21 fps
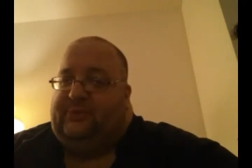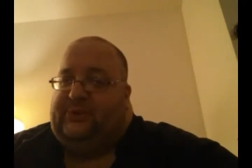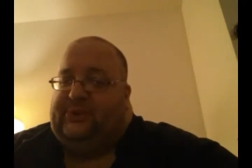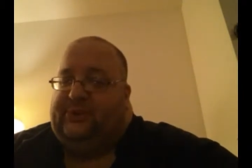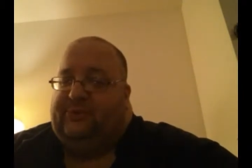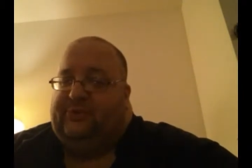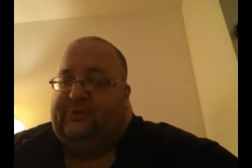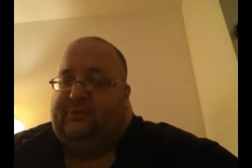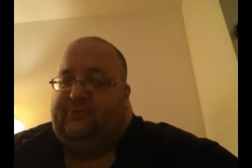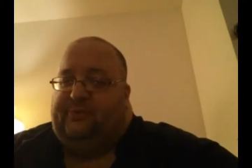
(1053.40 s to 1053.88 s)

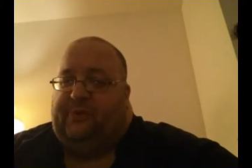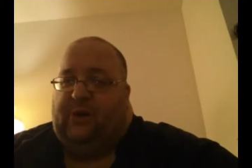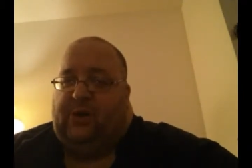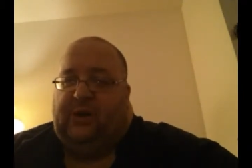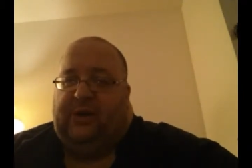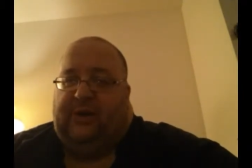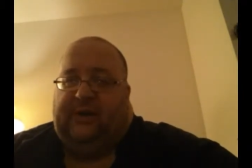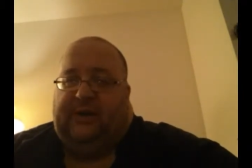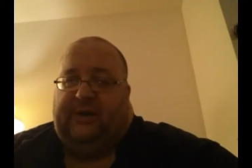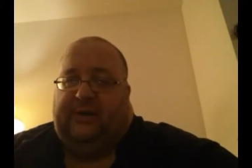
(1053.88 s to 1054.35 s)
Joseph
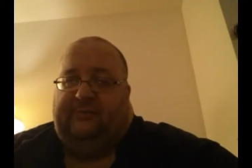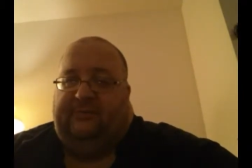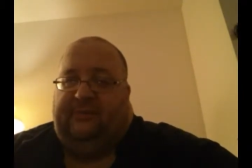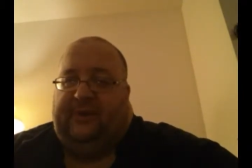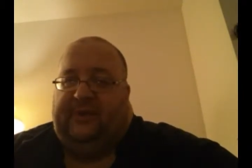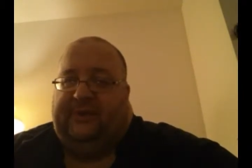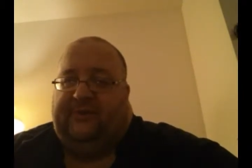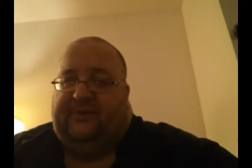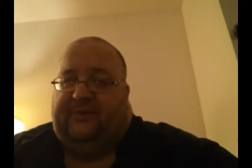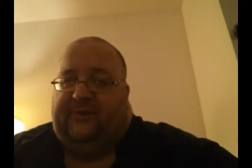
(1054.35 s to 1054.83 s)
Park and
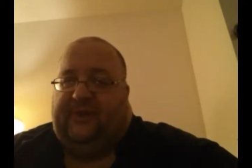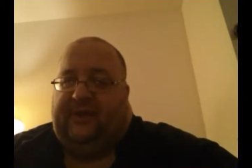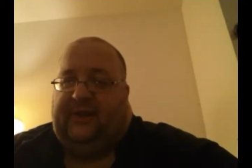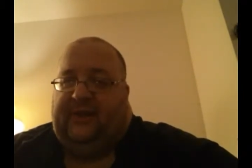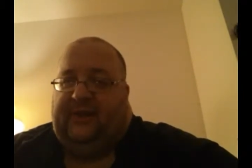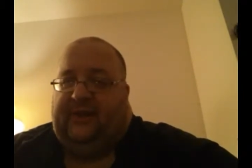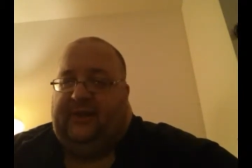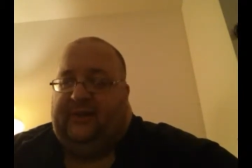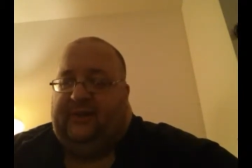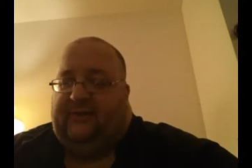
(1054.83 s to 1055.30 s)
Abyss
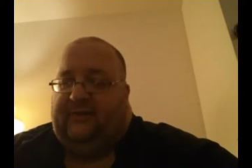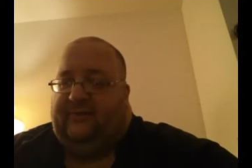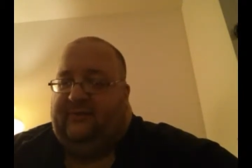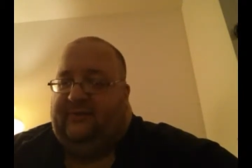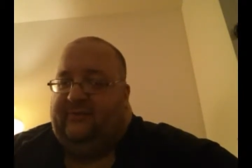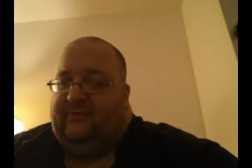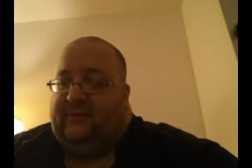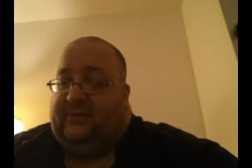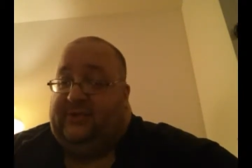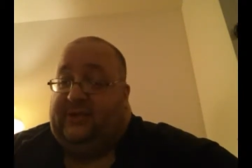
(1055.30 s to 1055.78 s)
thing, and
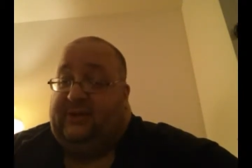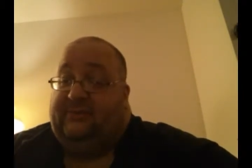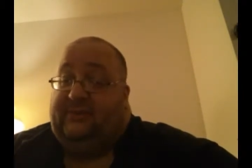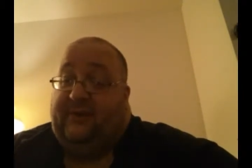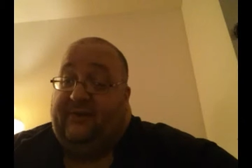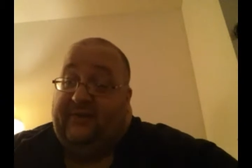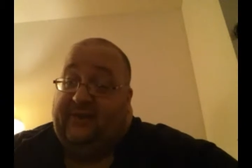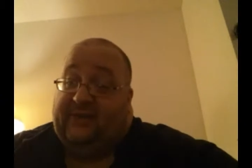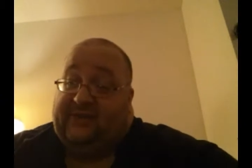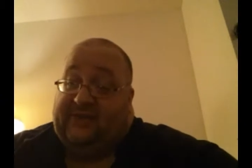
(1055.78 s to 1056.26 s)
which I'm
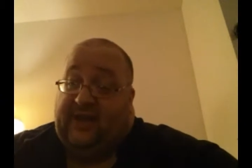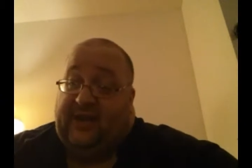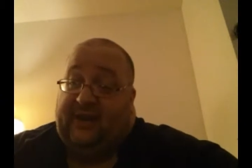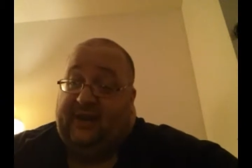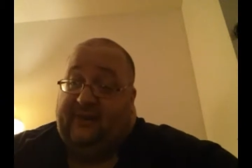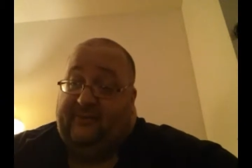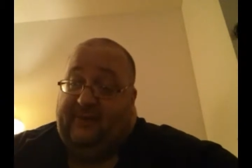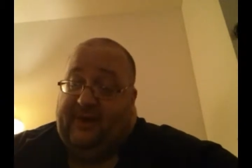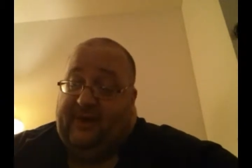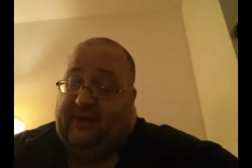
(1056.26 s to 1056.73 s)
kind of
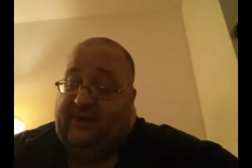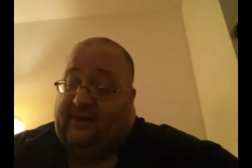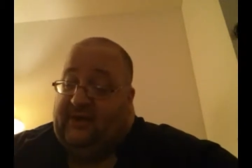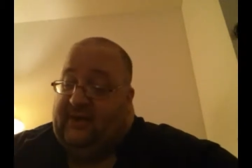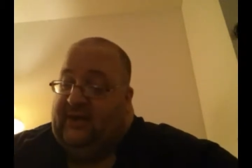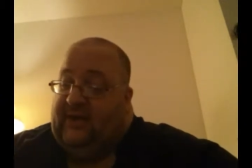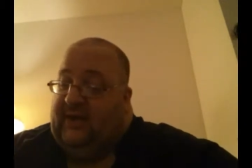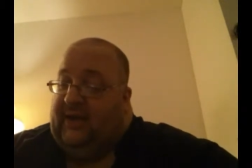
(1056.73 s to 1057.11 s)
excited about.